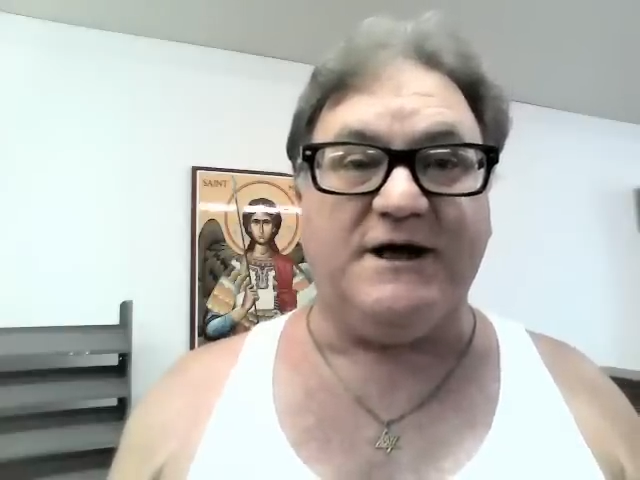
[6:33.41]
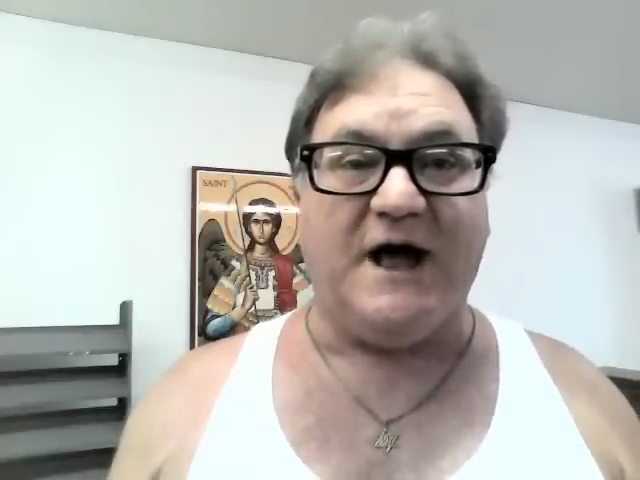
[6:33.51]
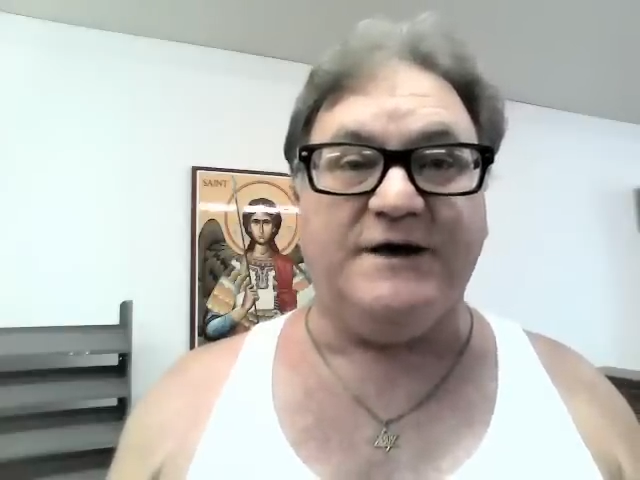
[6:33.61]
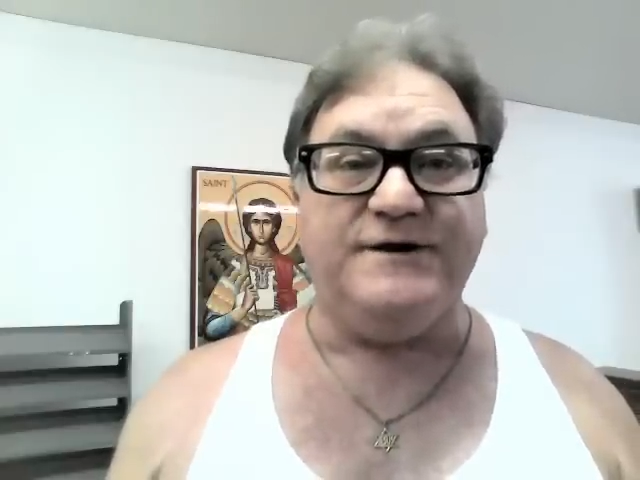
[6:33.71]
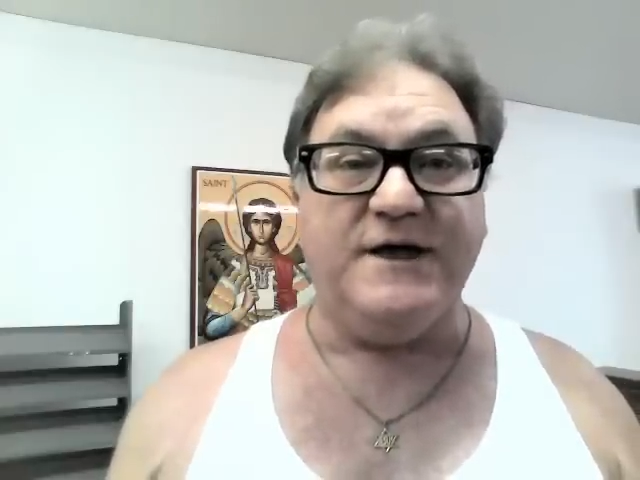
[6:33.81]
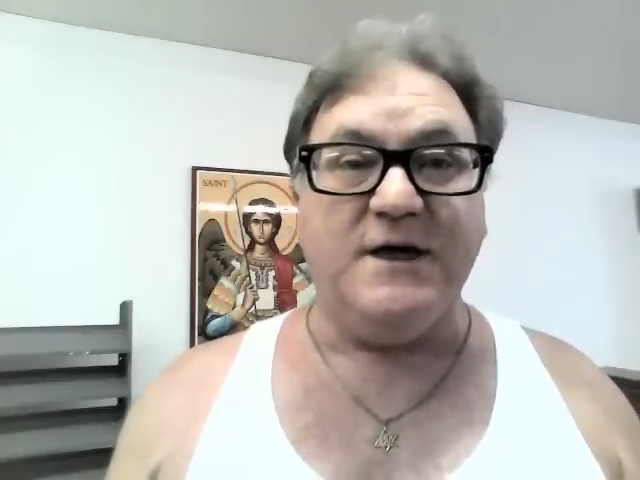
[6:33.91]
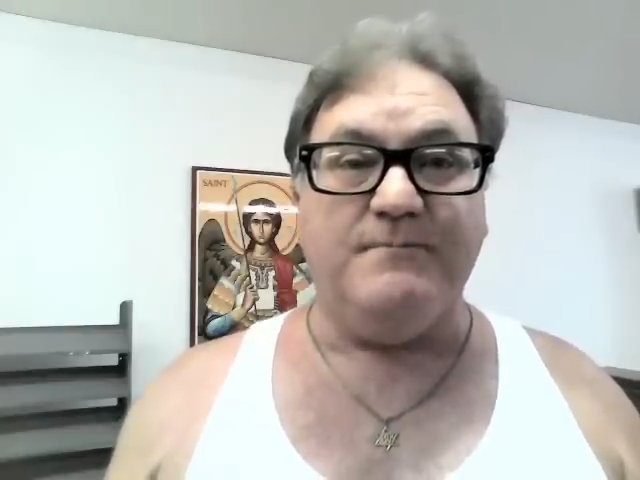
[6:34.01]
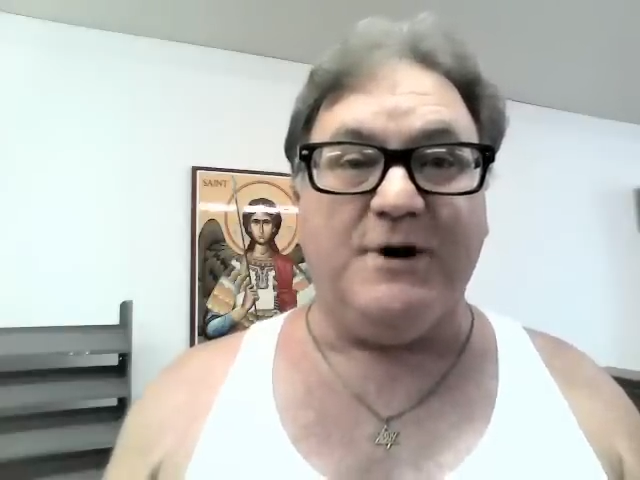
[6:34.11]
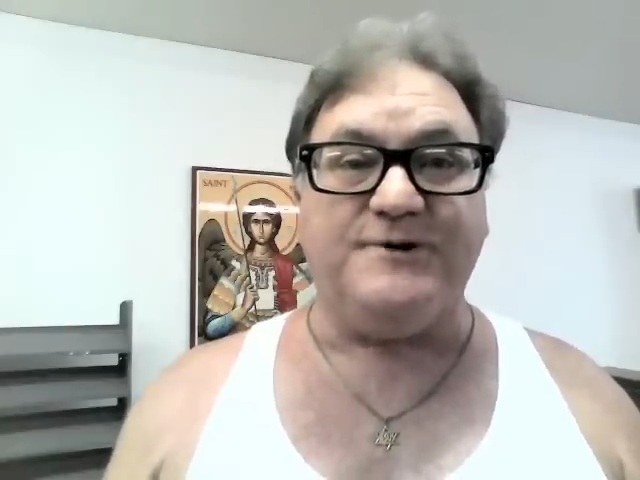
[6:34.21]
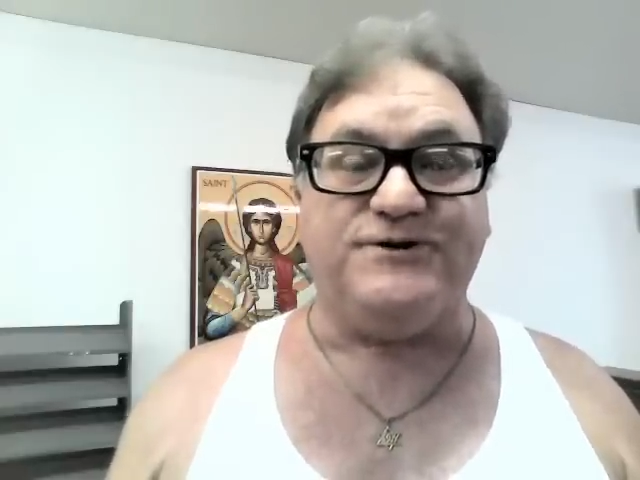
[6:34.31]
God
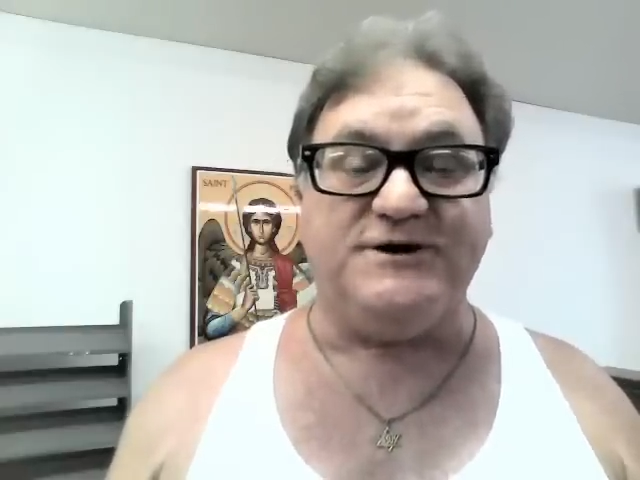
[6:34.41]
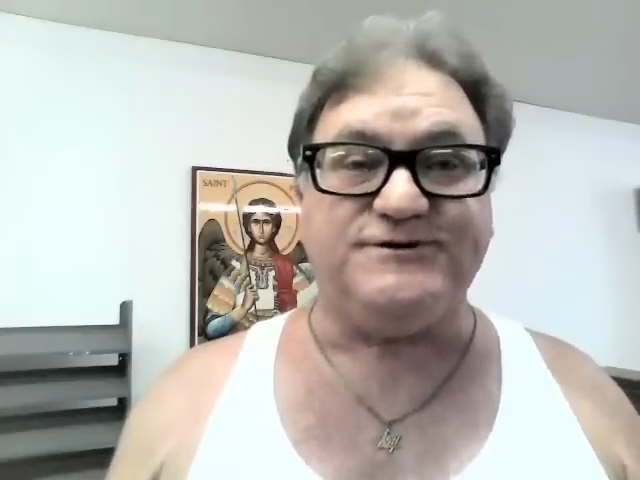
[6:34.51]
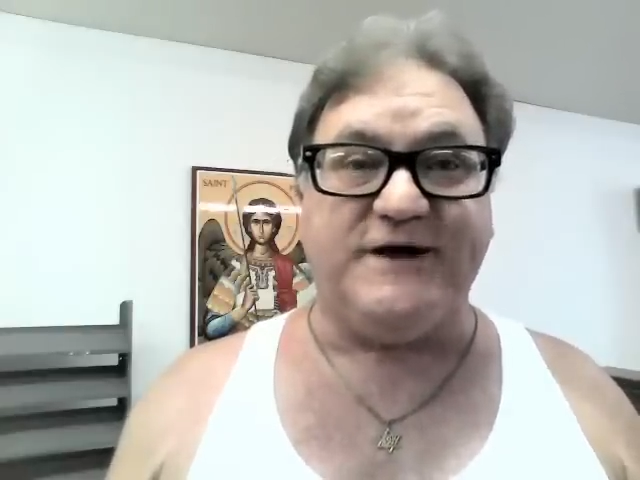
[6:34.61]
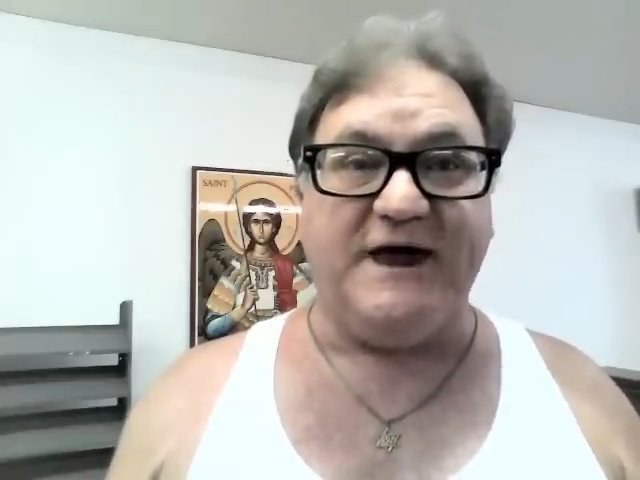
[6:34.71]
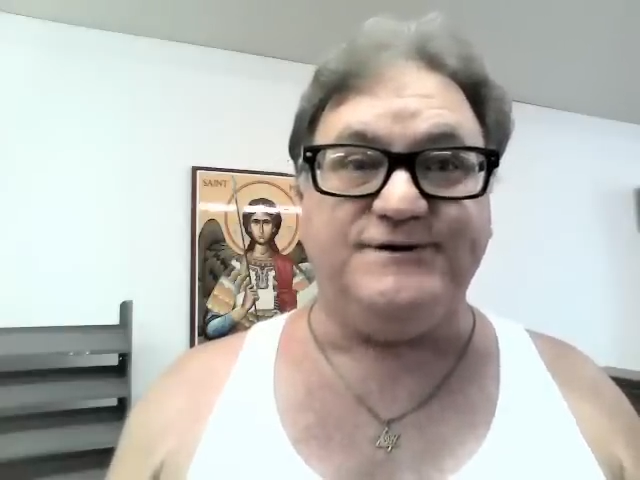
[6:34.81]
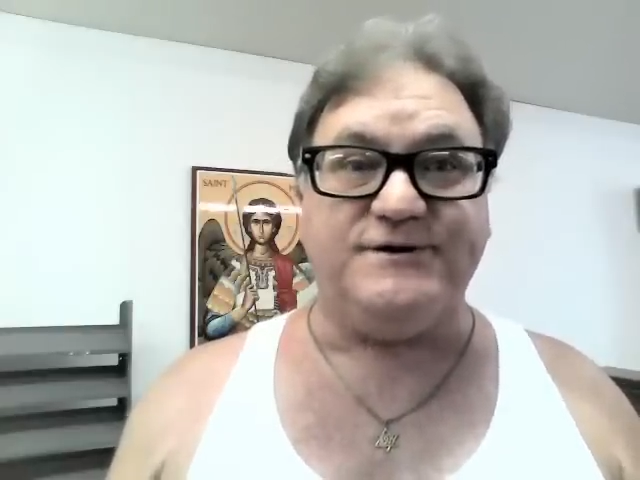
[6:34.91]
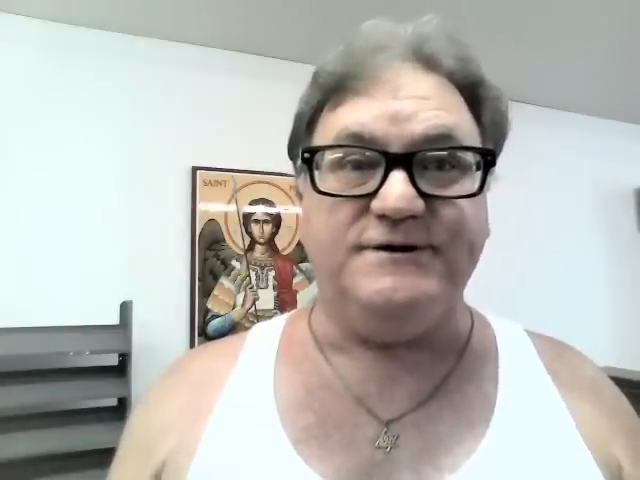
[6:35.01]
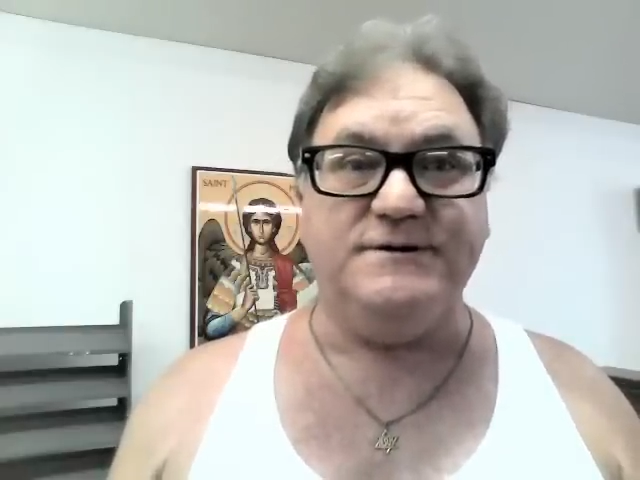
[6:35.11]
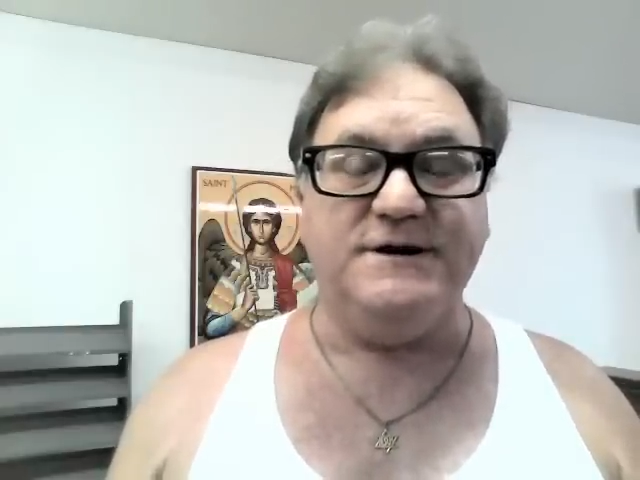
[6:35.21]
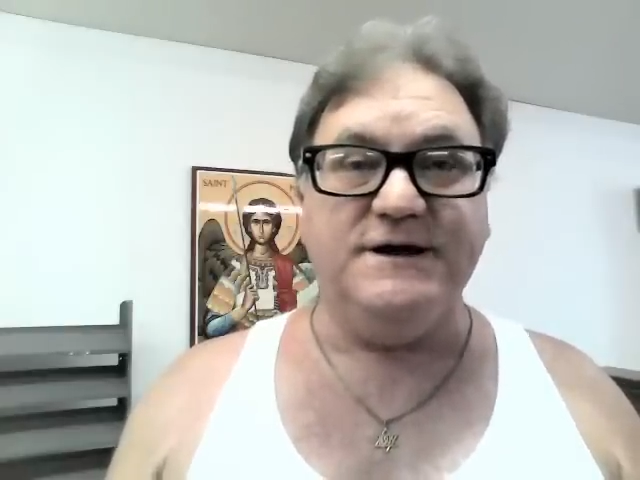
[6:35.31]
birthed this nation